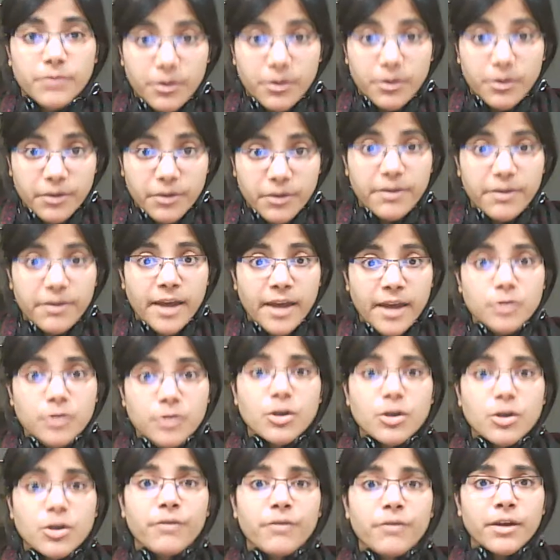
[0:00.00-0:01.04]
v uh, values
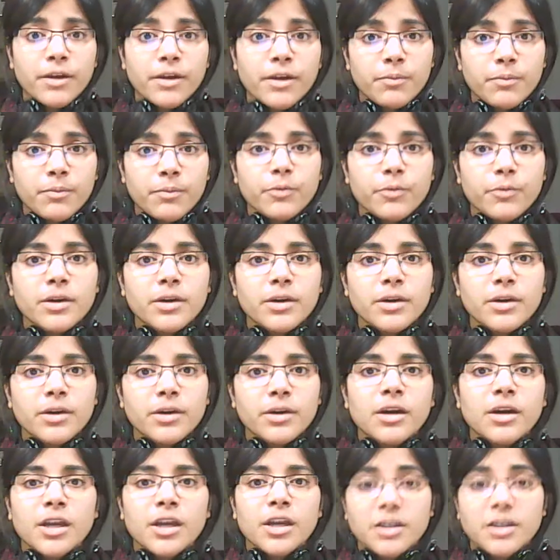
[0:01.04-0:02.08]
of input
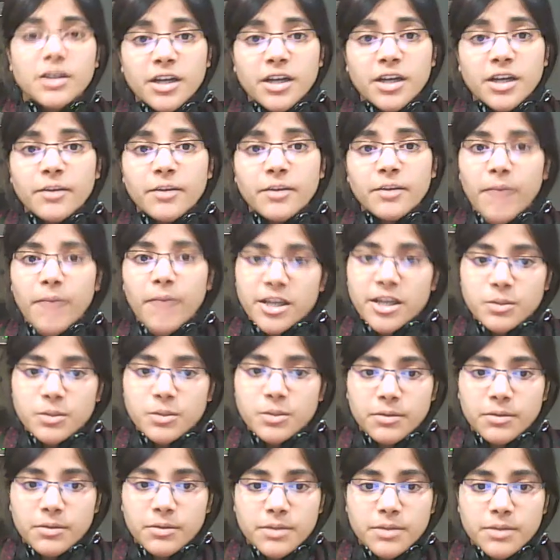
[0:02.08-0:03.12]
in yield maximum
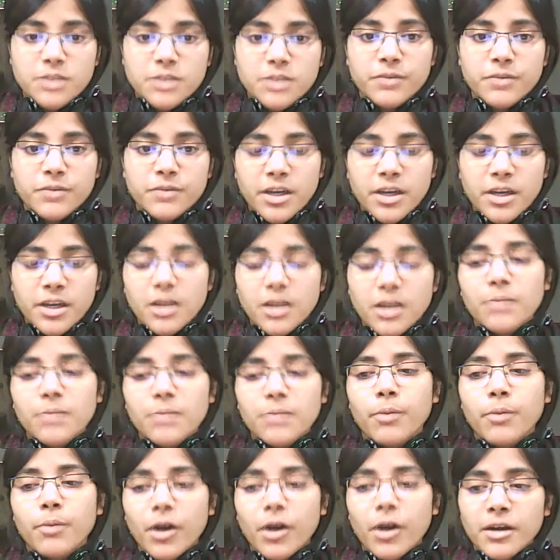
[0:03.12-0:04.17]
is very
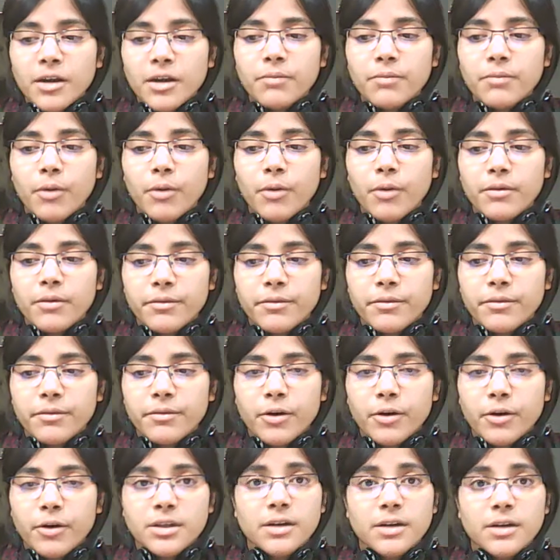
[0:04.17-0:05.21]
important for, for
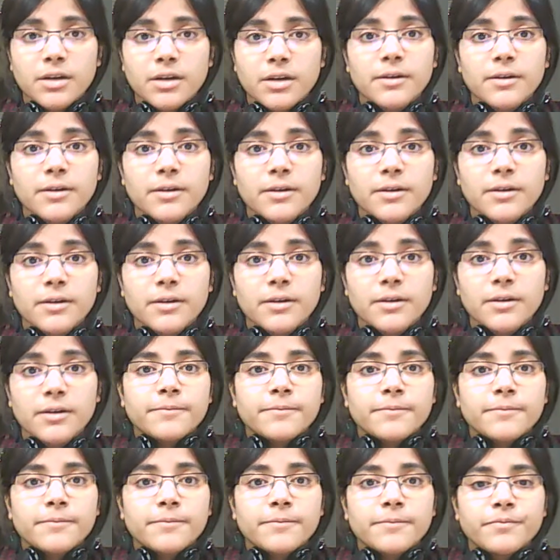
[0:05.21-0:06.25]
the
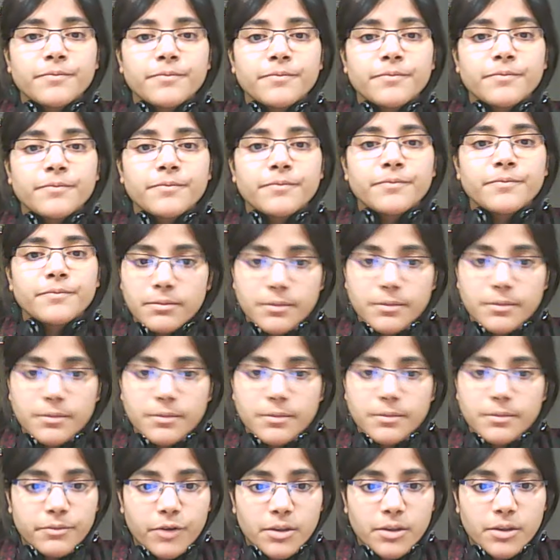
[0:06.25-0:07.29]
for the
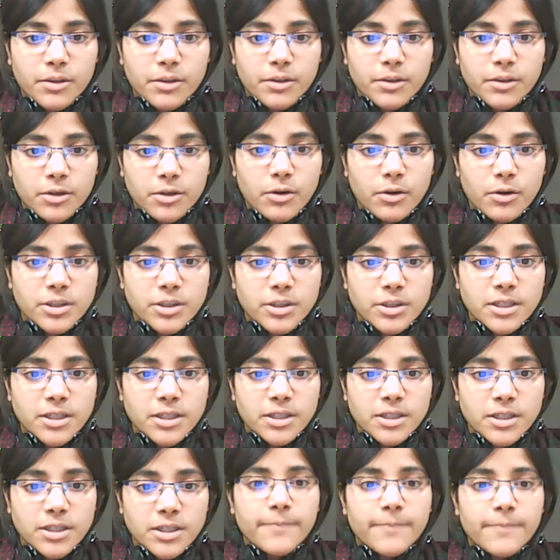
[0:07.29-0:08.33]
for the methodology
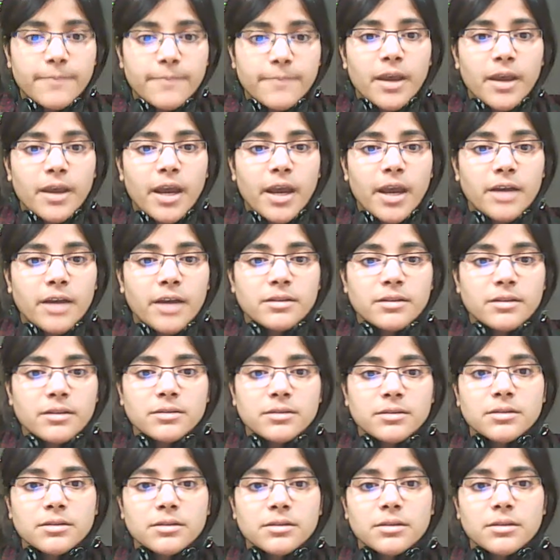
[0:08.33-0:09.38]
and
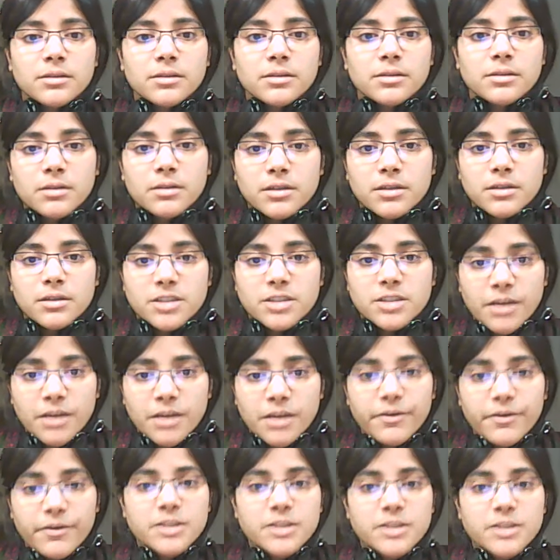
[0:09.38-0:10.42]
uh, uh,
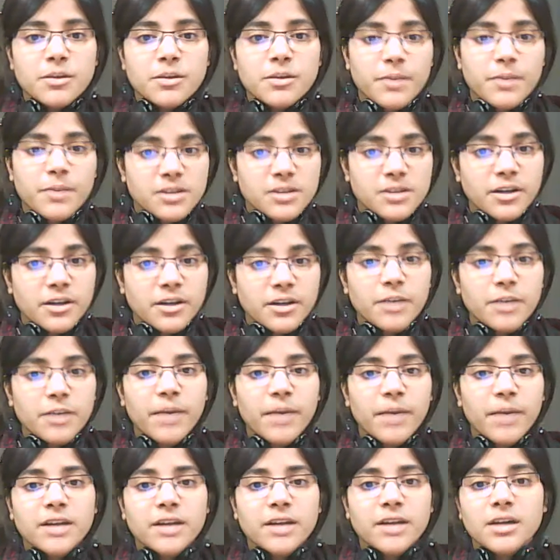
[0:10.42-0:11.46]
surface represented
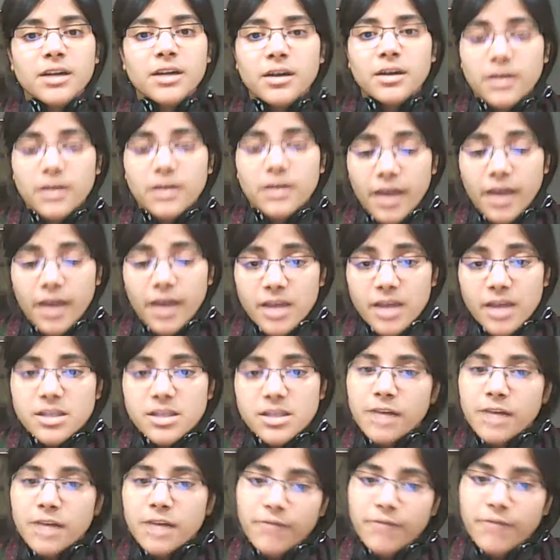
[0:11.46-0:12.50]
by the x
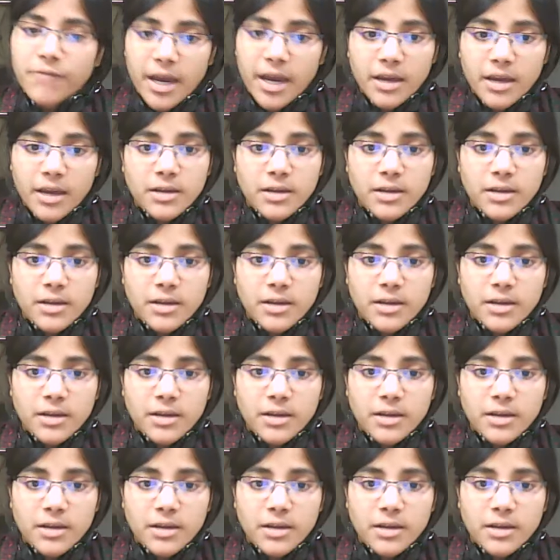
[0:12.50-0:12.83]
and y